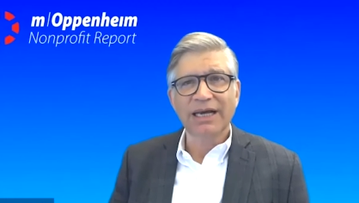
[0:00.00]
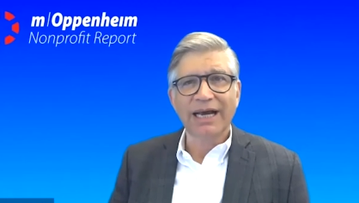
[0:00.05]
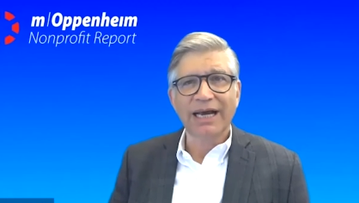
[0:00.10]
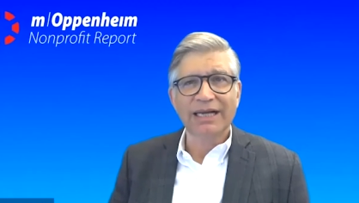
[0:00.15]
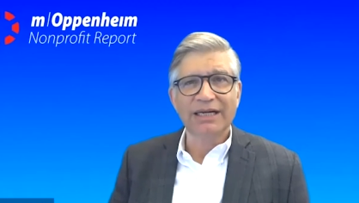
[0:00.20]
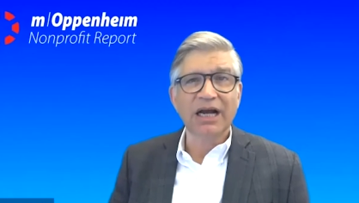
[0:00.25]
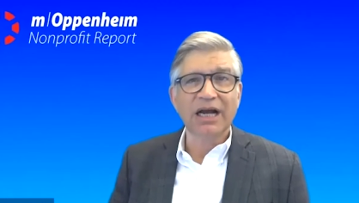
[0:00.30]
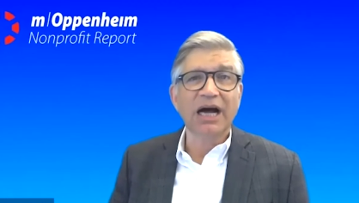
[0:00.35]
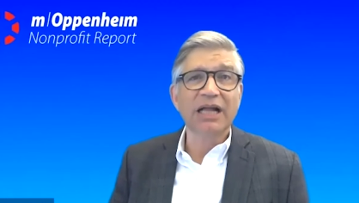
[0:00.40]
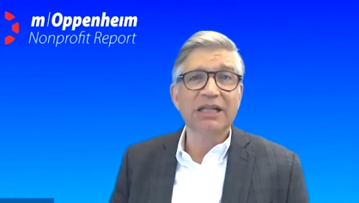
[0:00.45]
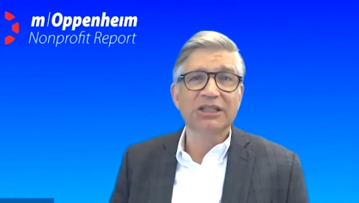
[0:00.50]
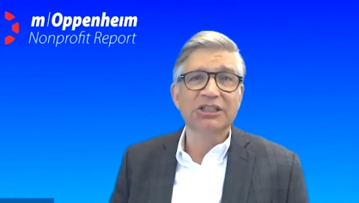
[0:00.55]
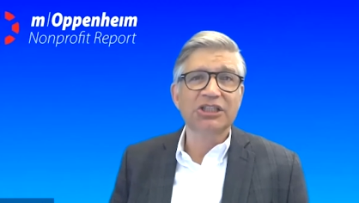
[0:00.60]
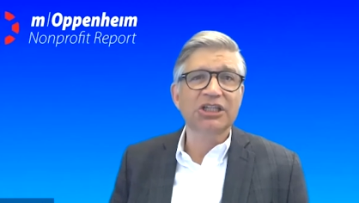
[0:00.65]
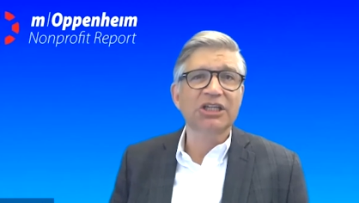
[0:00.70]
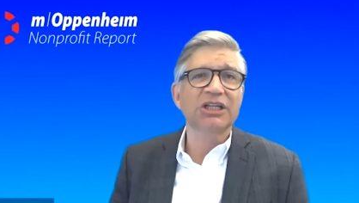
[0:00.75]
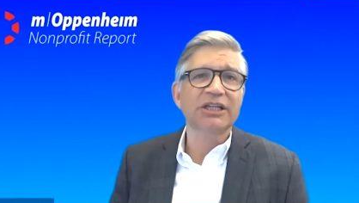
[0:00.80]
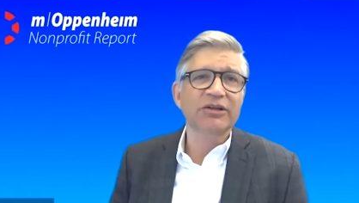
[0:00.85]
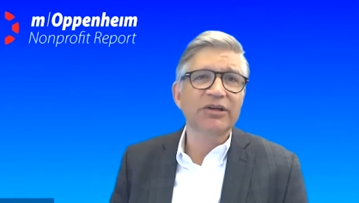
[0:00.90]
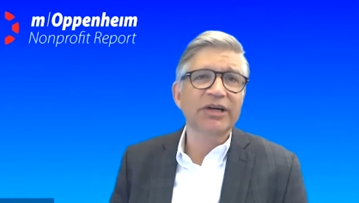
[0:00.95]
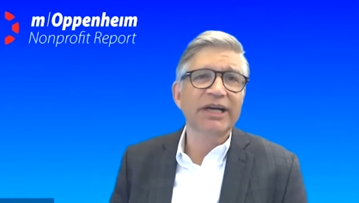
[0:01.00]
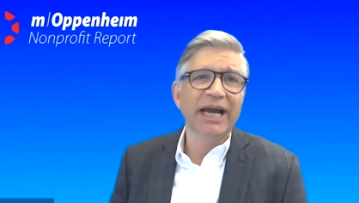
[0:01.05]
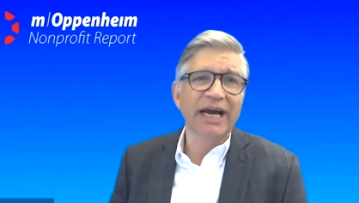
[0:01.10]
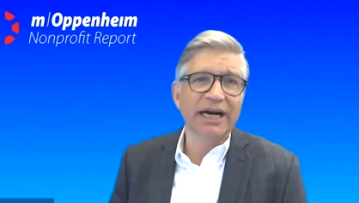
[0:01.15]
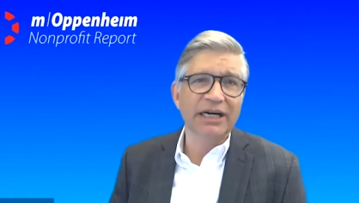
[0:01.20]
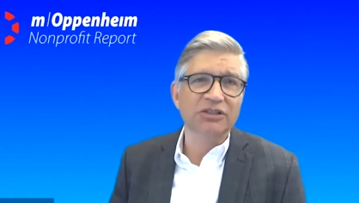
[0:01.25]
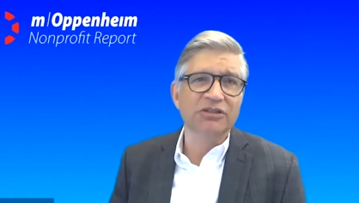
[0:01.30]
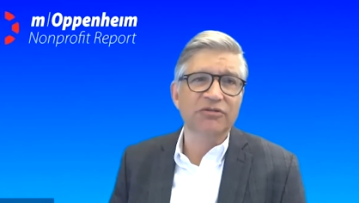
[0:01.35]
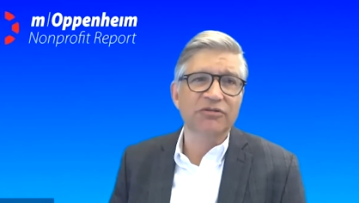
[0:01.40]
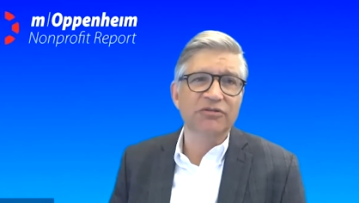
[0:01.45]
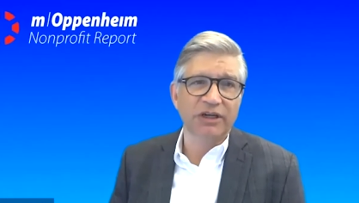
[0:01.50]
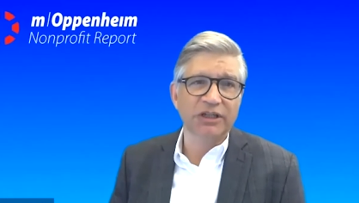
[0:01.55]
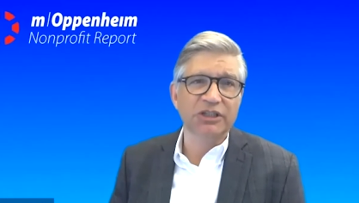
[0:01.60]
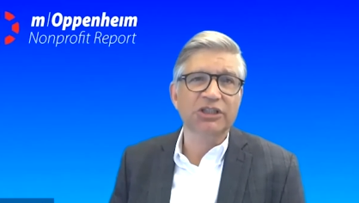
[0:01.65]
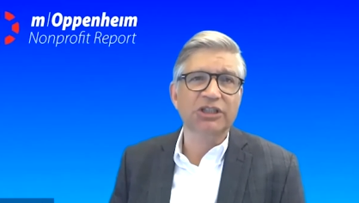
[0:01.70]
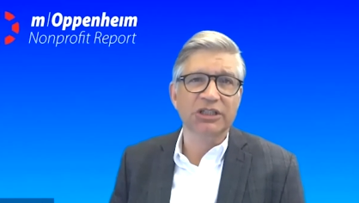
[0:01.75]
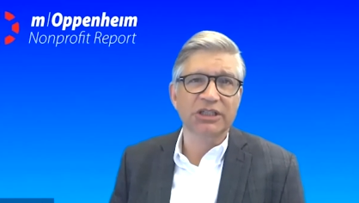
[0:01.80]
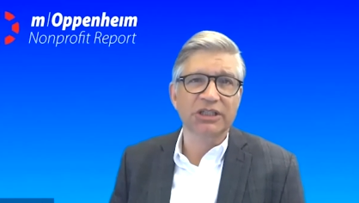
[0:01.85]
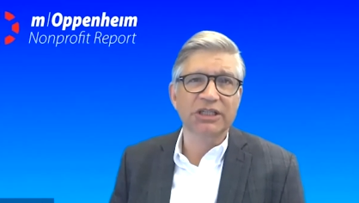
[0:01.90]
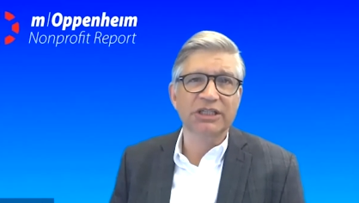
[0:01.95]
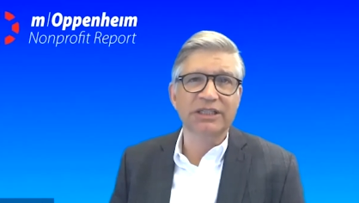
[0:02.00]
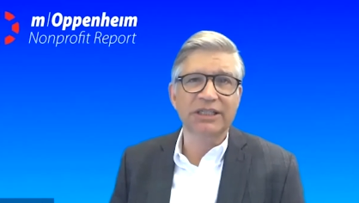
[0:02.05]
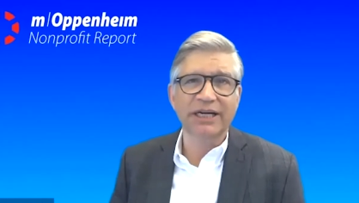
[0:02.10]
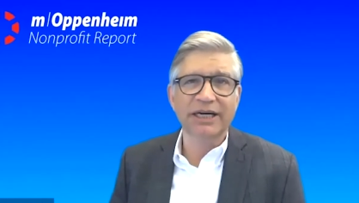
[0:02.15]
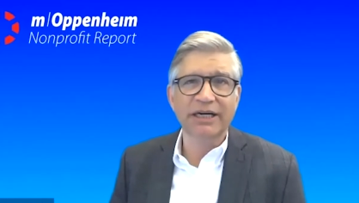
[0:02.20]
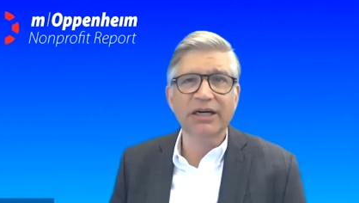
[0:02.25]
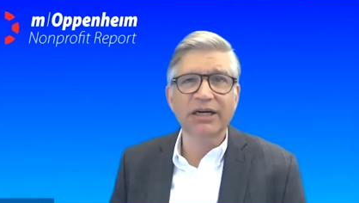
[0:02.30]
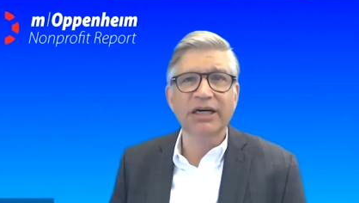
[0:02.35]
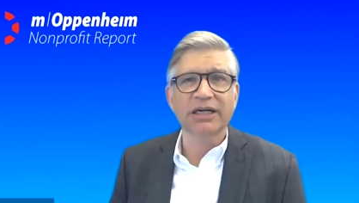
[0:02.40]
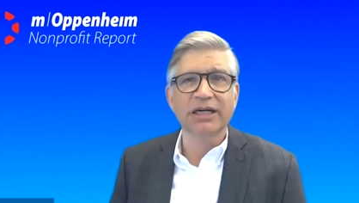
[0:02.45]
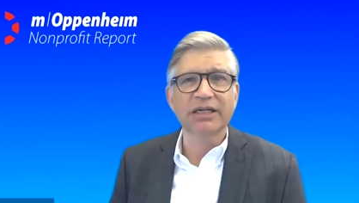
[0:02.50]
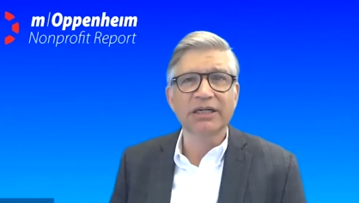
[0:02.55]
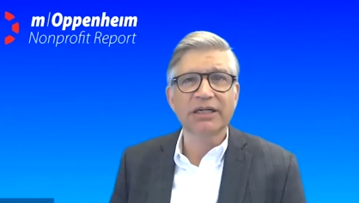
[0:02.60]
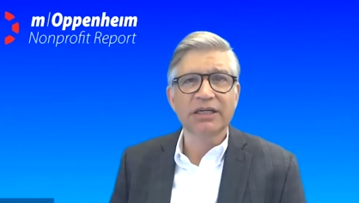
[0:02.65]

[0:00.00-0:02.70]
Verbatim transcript: knowledge clearinghouse function that Terra